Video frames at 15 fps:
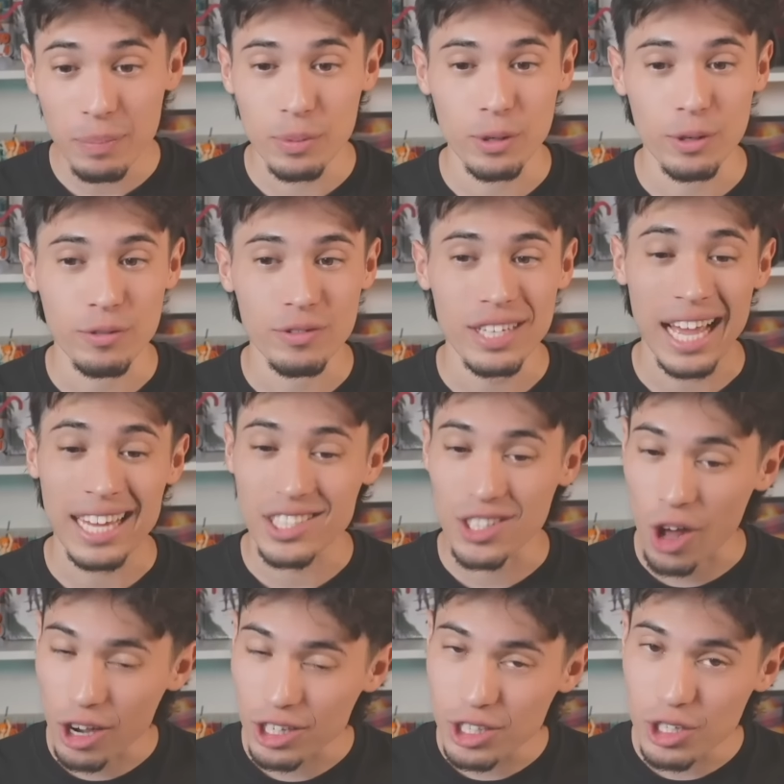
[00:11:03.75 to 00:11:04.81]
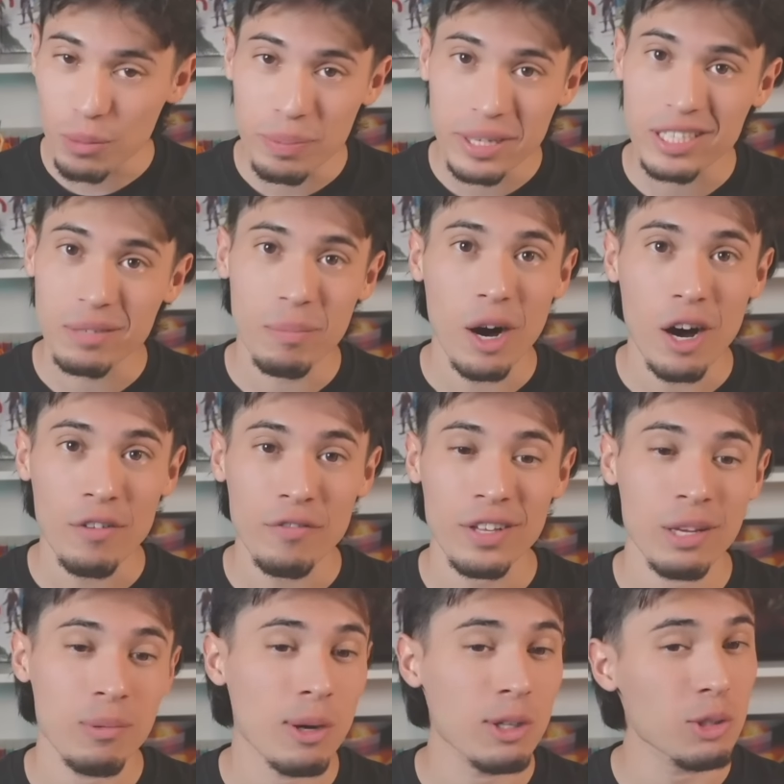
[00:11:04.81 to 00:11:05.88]
proves, as long as you don't piss him off,
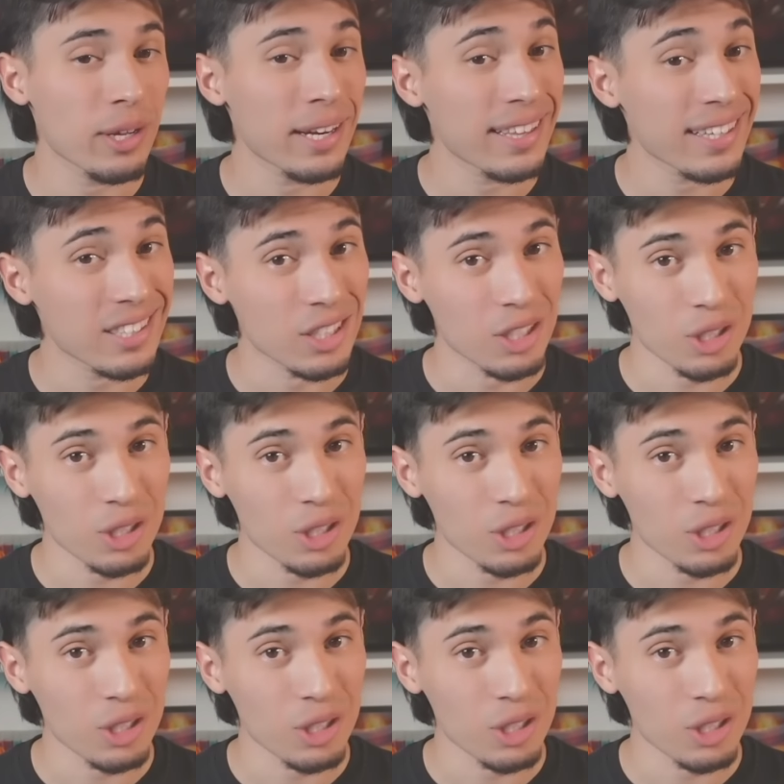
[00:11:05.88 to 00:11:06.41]
he won't do anything to